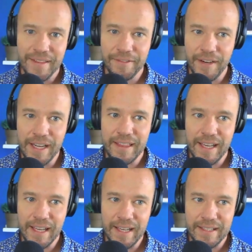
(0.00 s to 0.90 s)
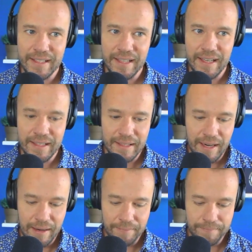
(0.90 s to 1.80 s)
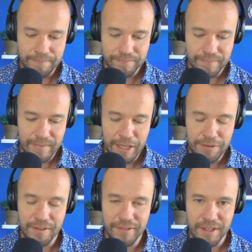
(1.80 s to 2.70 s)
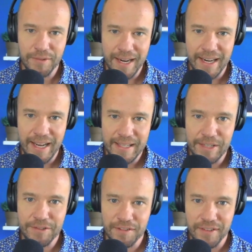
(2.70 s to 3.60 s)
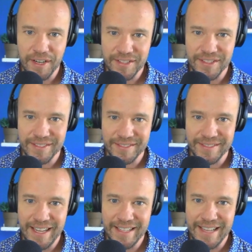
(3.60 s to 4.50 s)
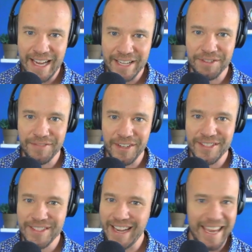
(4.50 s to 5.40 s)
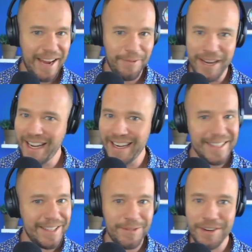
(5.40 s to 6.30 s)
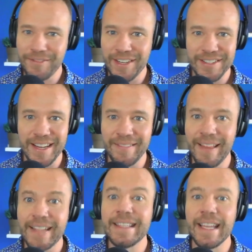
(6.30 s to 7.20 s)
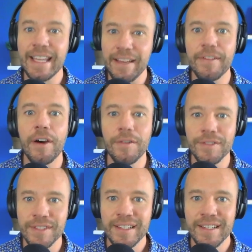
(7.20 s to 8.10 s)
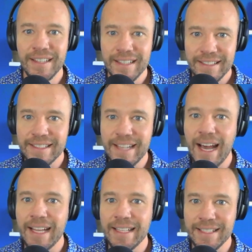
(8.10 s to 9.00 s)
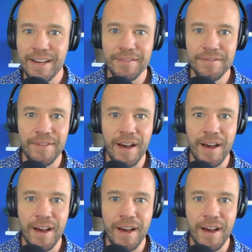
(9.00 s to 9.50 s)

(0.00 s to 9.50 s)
funny thing is introverts recognize introverts. It's extroverts that can't recognize introverts unless they give those signs of,